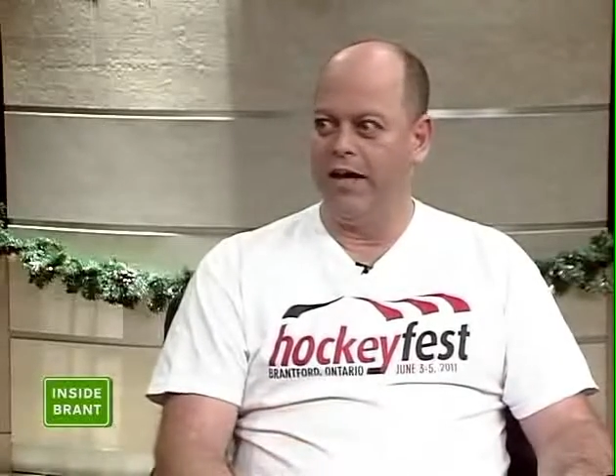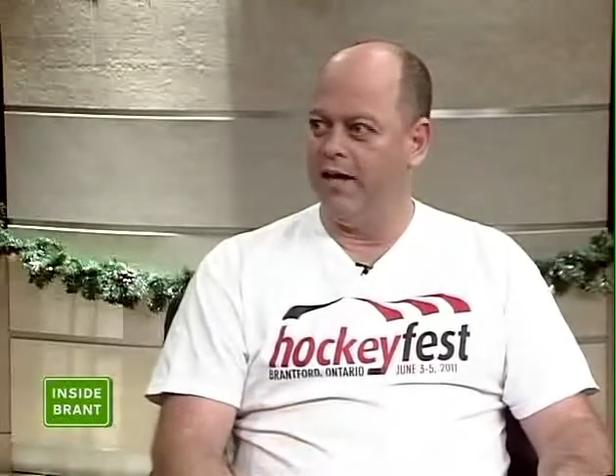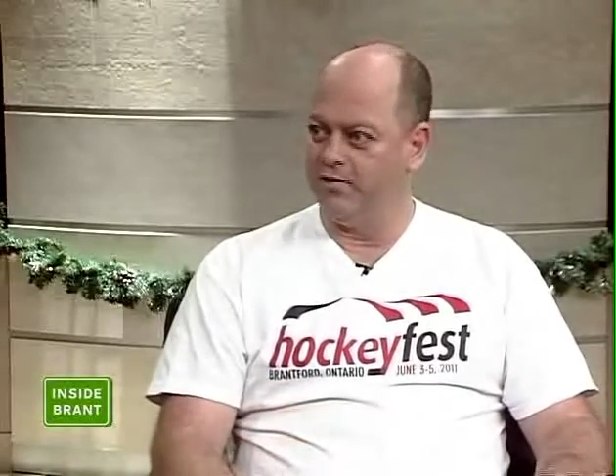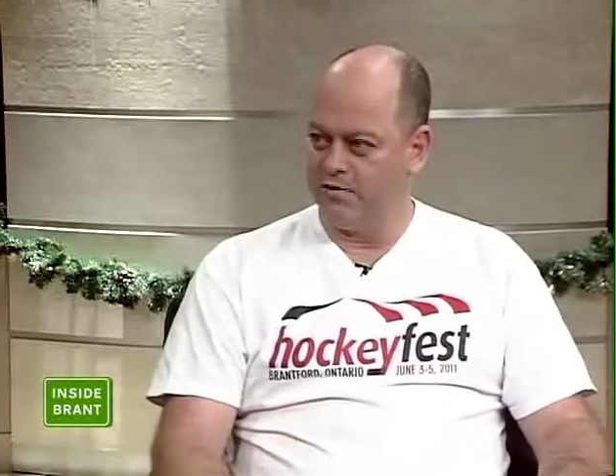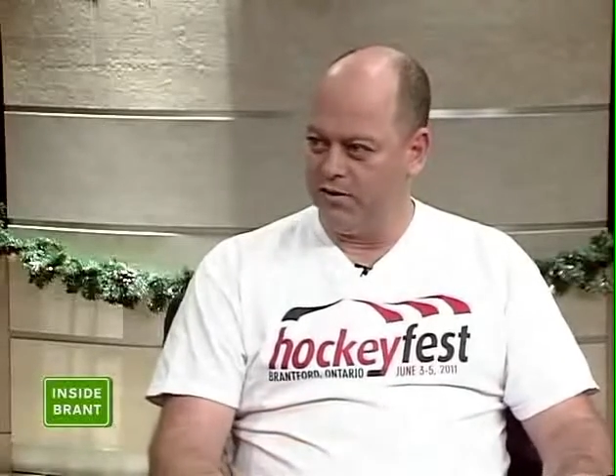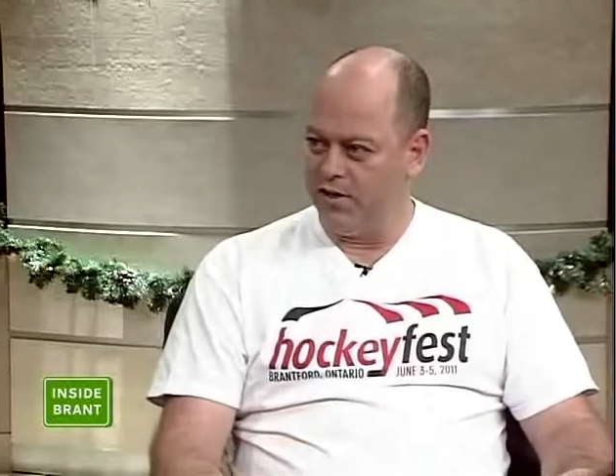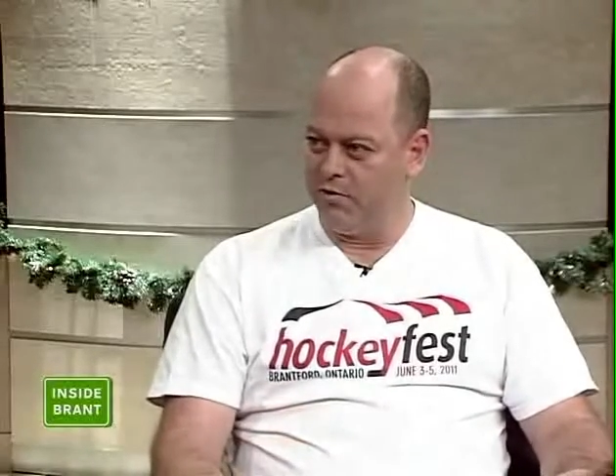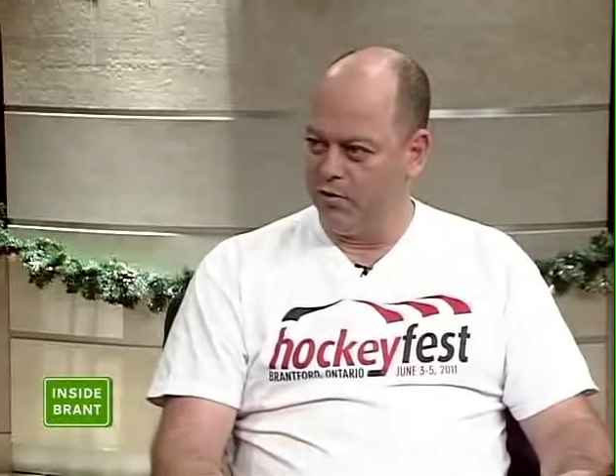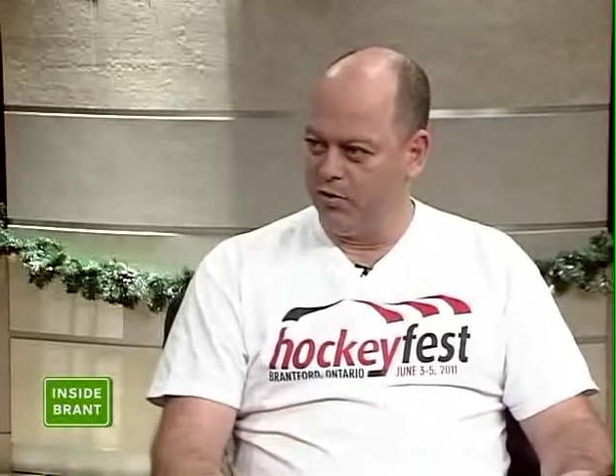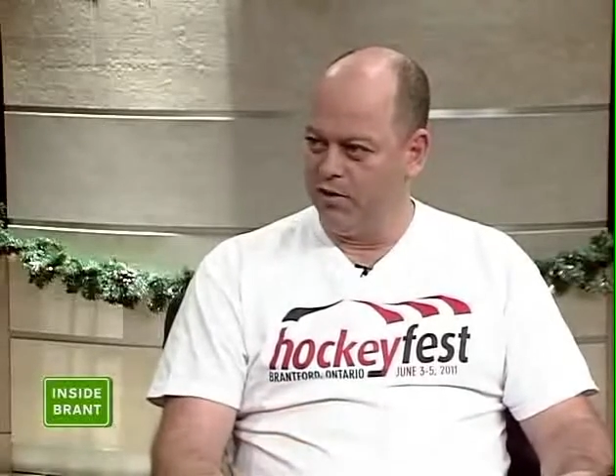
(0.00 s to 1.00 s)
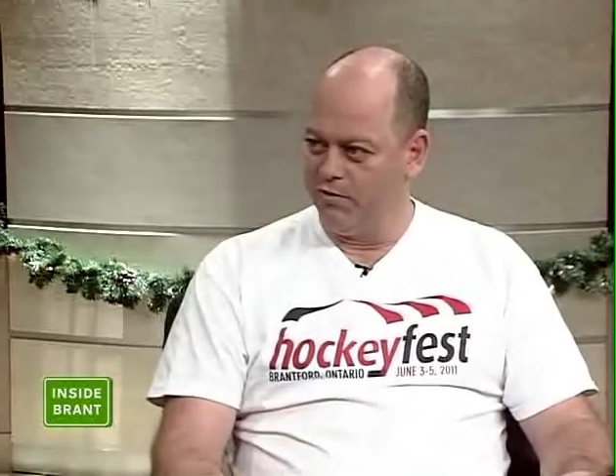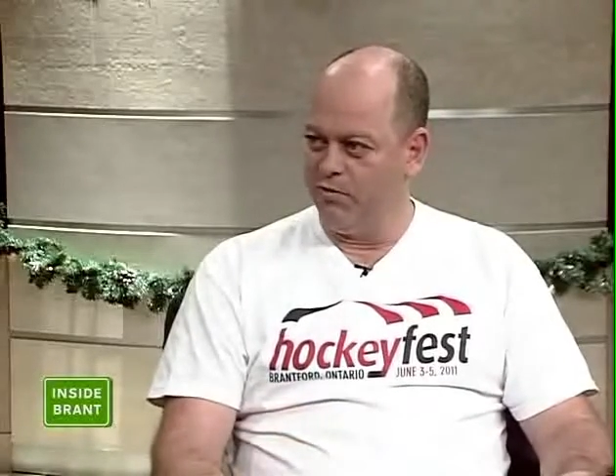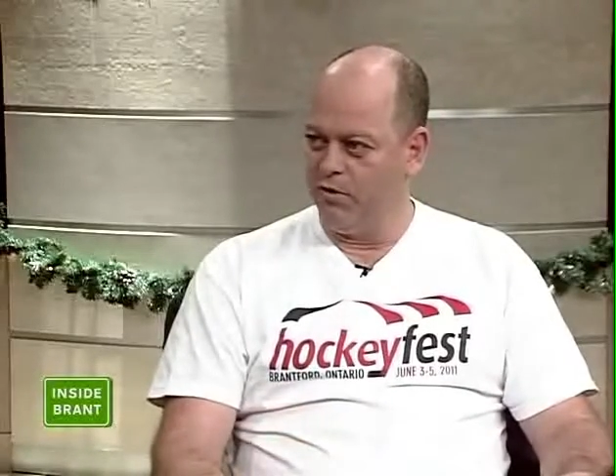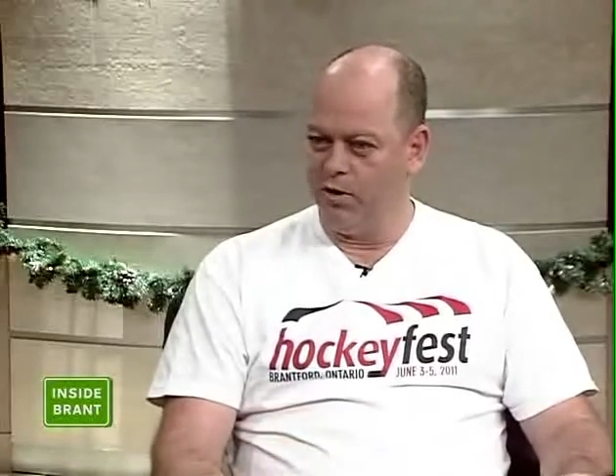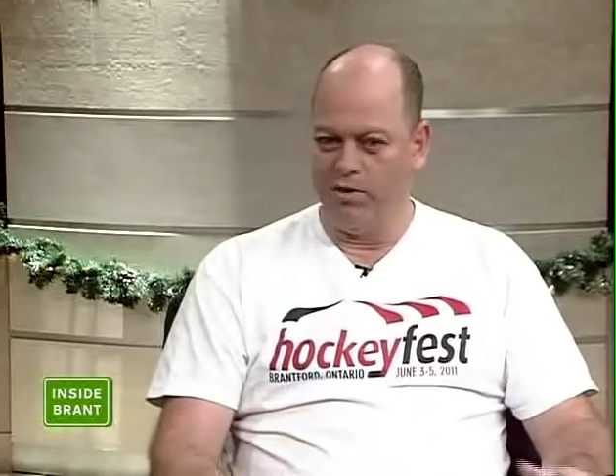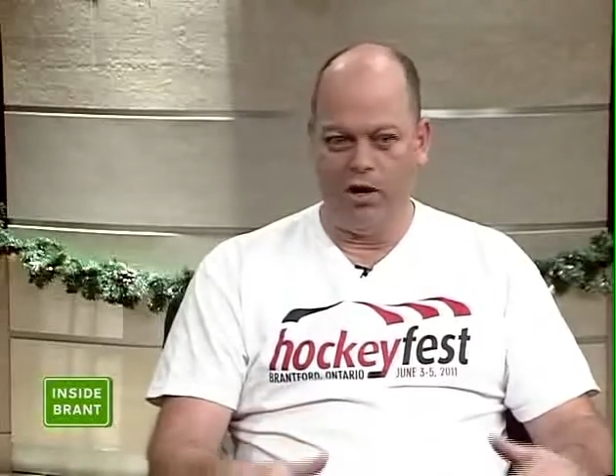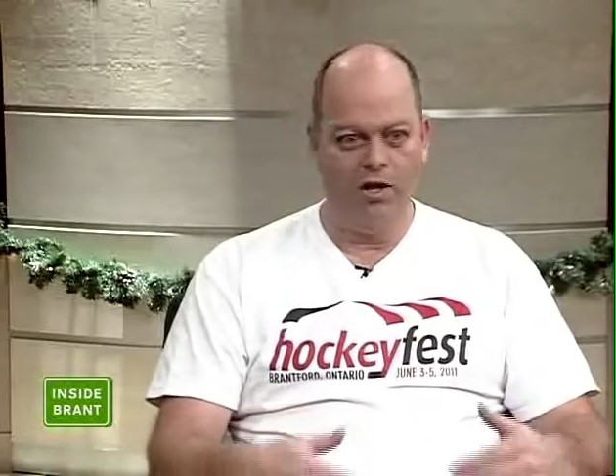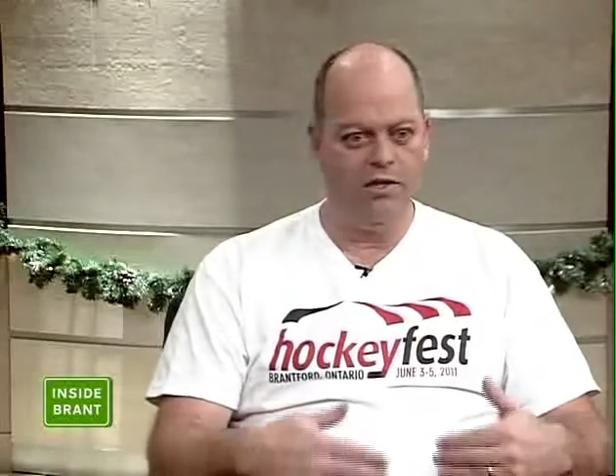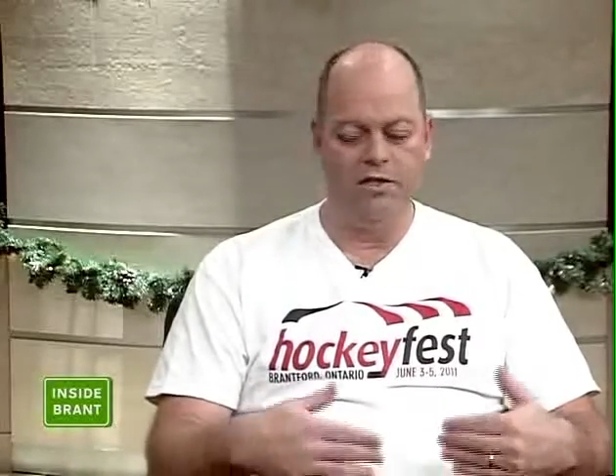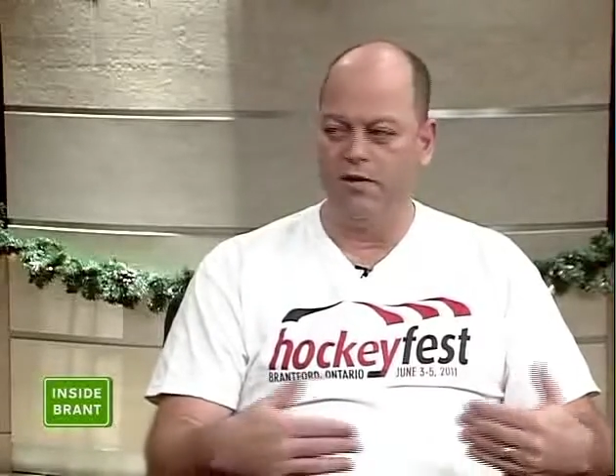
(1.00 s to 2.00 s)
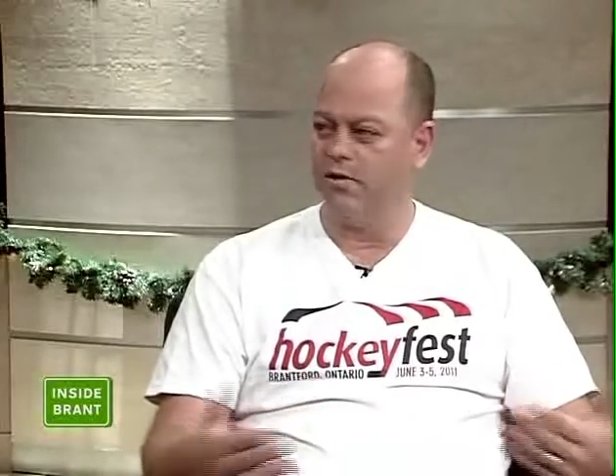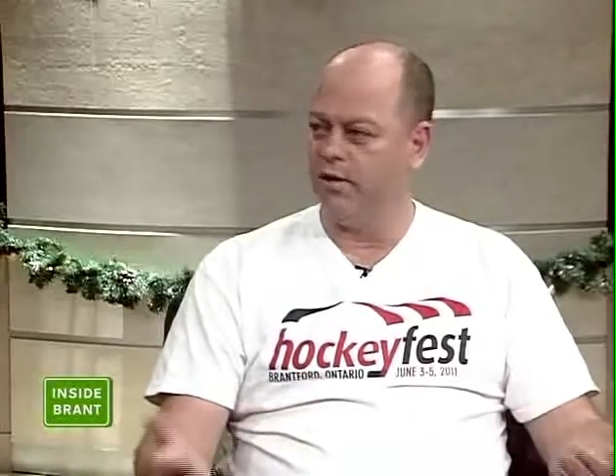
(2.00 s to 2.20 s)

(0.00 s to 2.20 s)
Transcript: answers that they were looking for about all these other